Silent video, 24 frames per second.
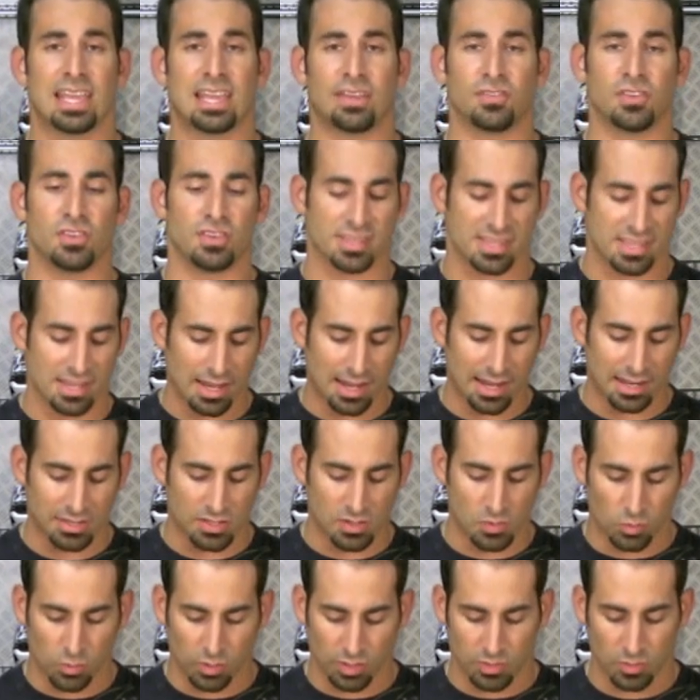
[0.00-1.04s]
If you decide
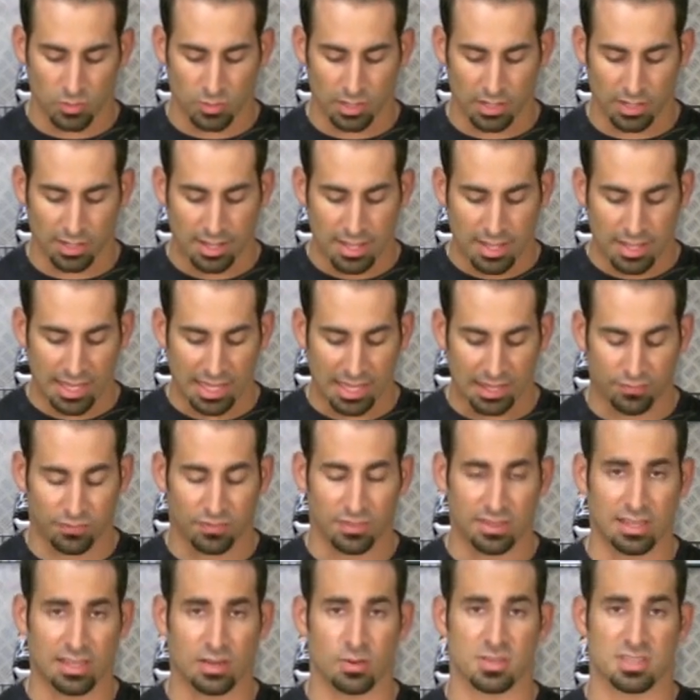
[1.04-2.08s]
you want to, uh,
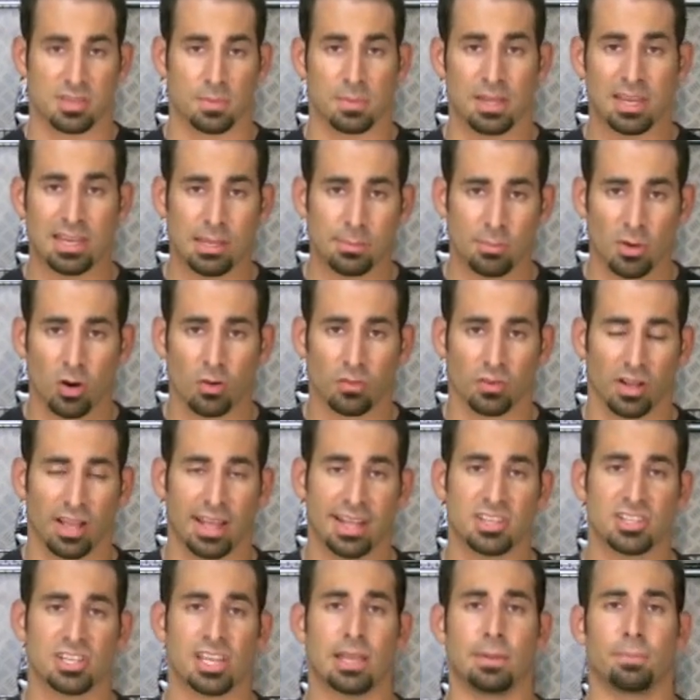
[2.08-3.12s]
if you know it's a medium oval
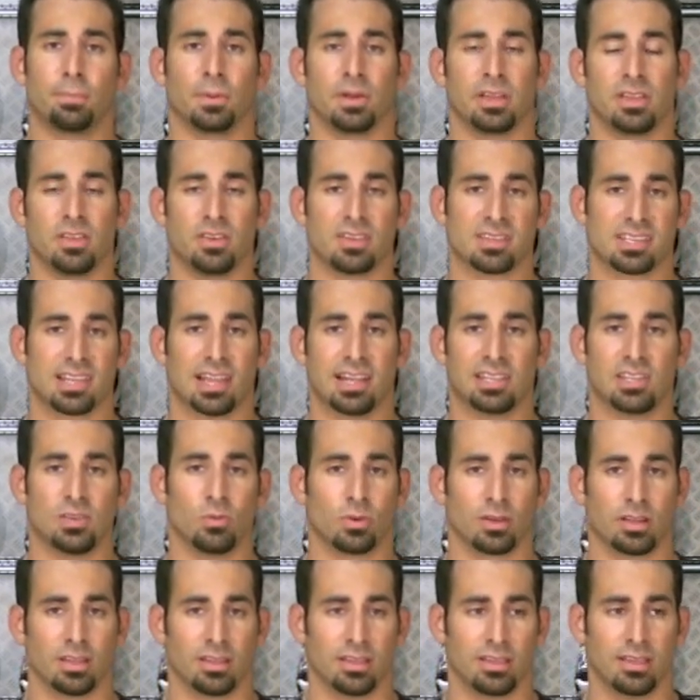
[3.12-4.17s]
head shape, but you decide you
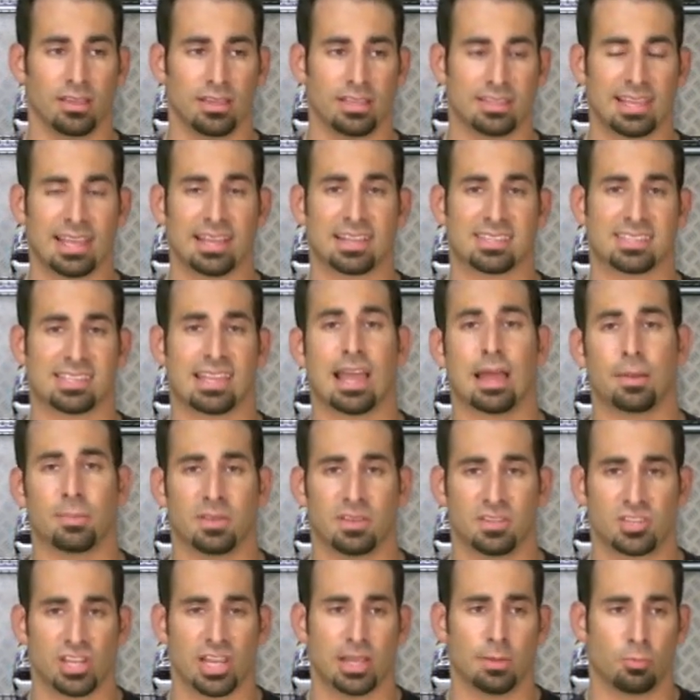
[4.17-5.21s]
want to take a stab
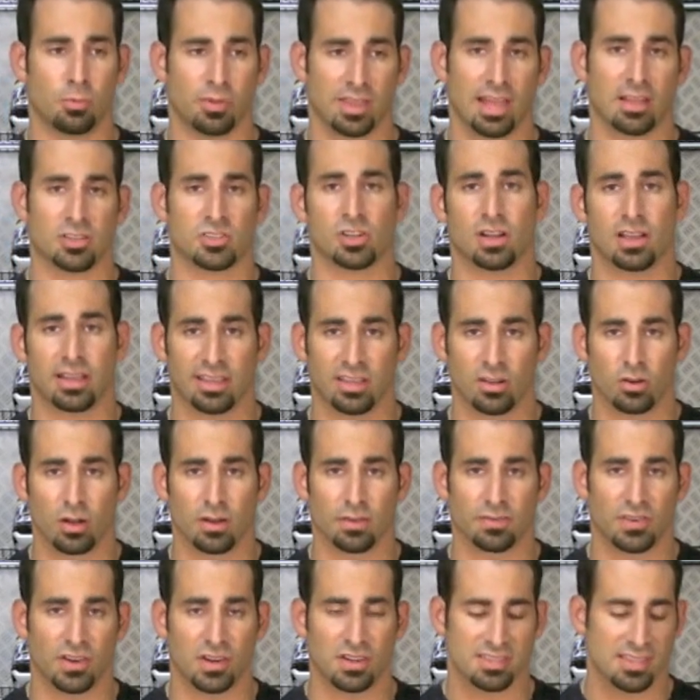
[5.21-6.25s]
at shape without trying it on
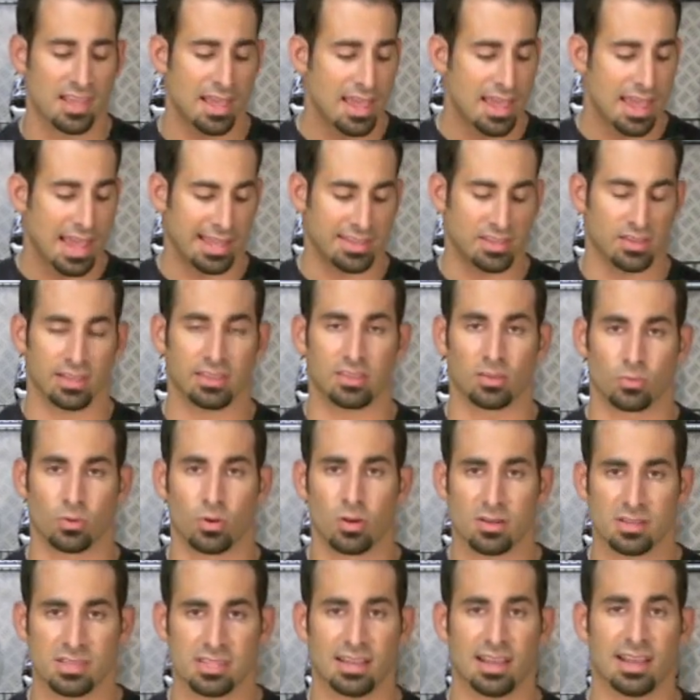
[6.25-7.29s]
first, and you get the
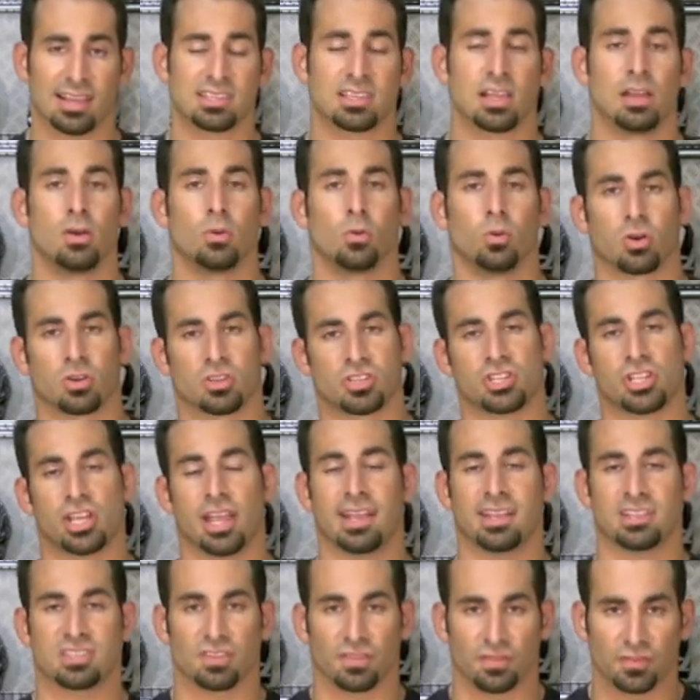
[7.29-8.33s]
wrong size, we'll
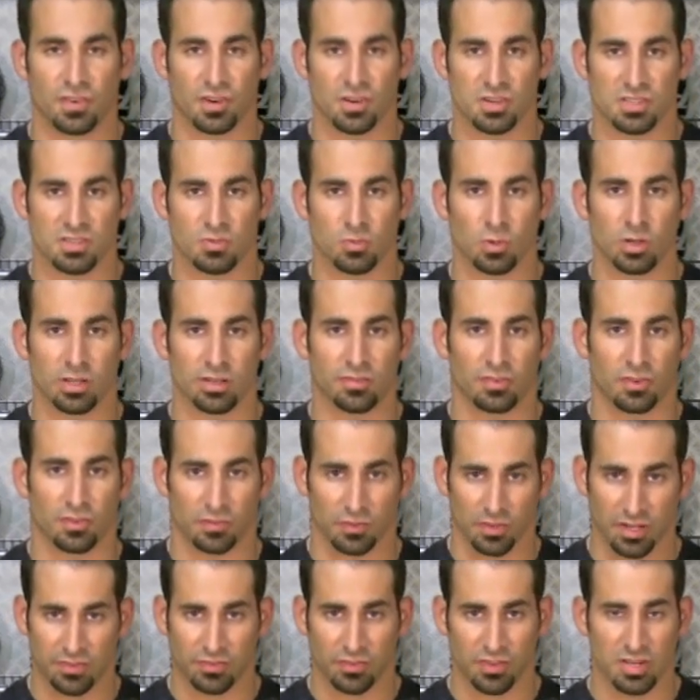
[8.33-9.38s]
exchange the first one for
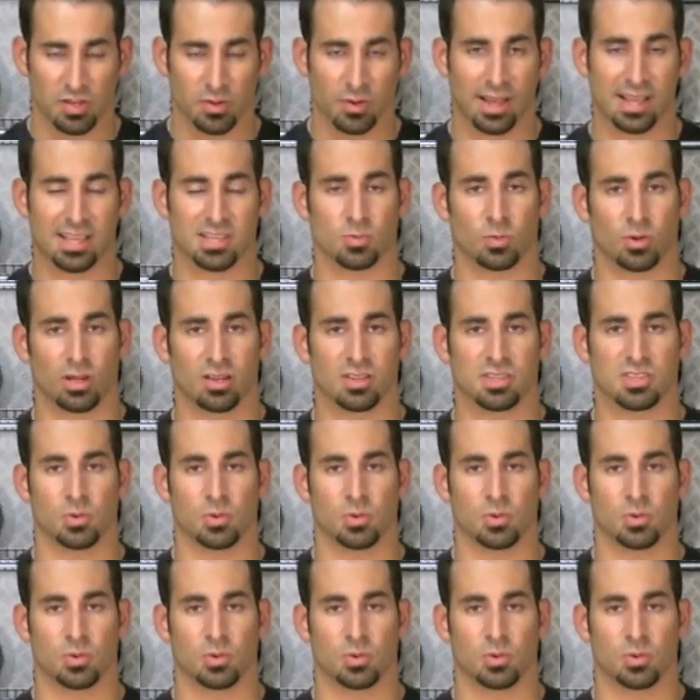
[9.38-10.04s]
free for you as well.